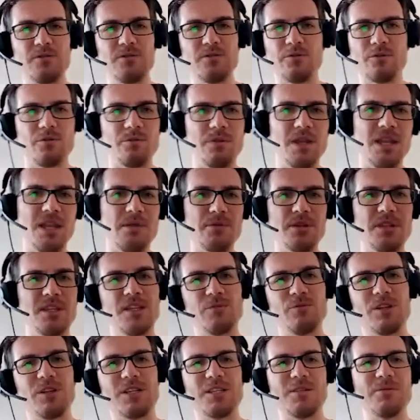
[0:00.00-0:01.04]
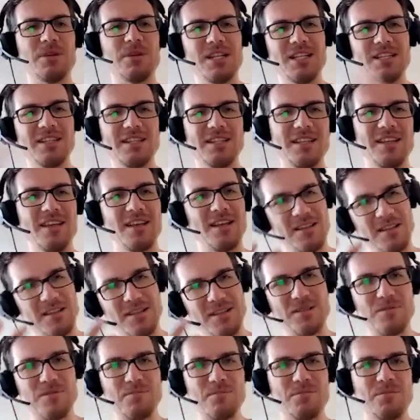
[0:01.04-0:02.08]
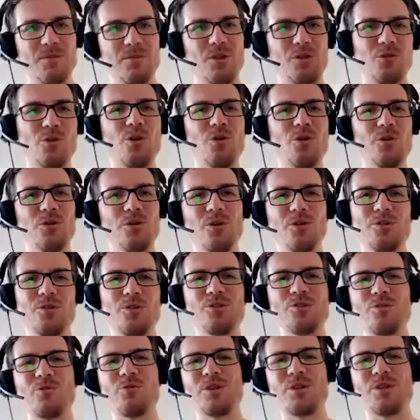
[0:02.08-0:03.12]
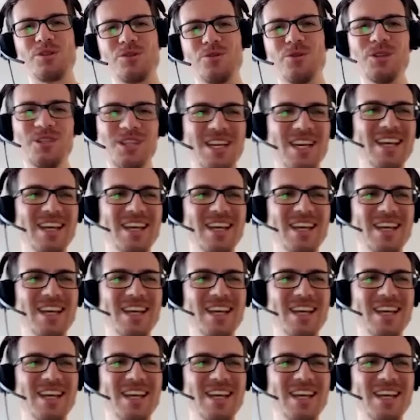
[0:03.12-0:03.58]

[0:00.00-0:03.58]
For me, everything is flexibility, and it's not always good